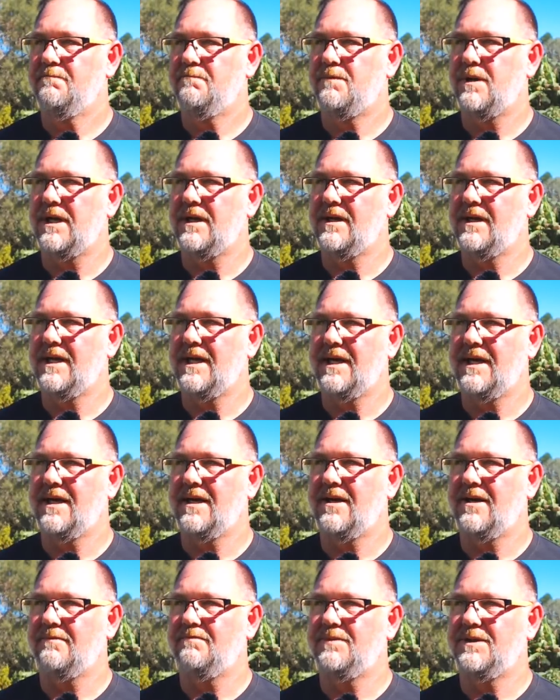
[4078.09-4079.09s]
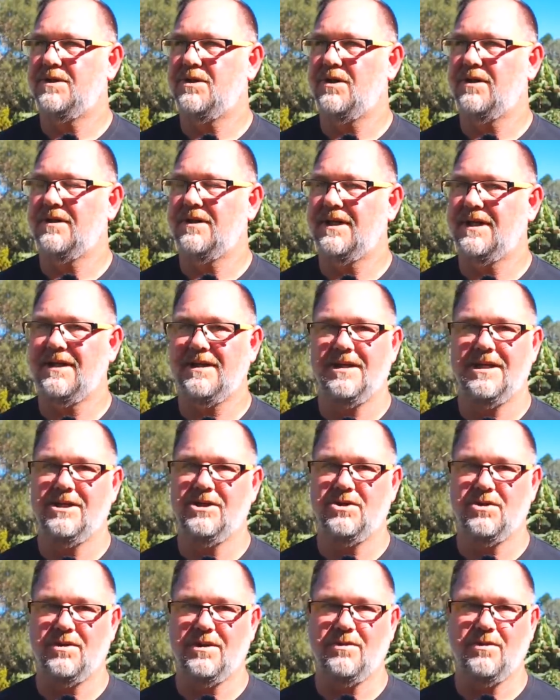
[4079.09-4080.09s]
But yeah, I'm certainly
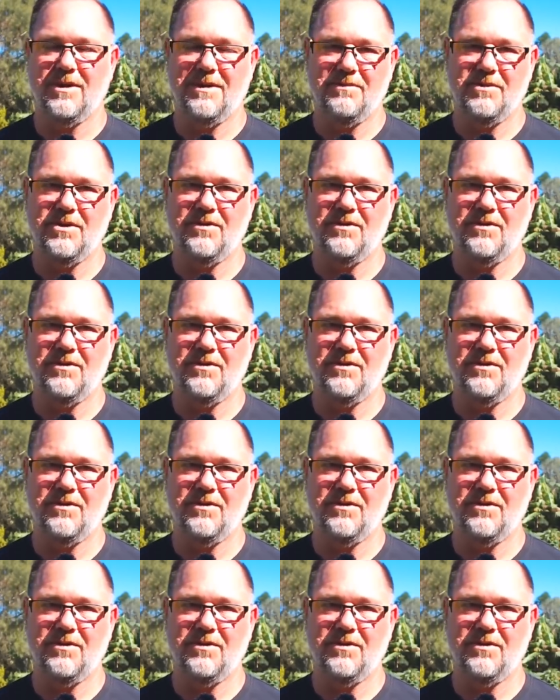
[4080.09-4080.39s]
enjoying what I'm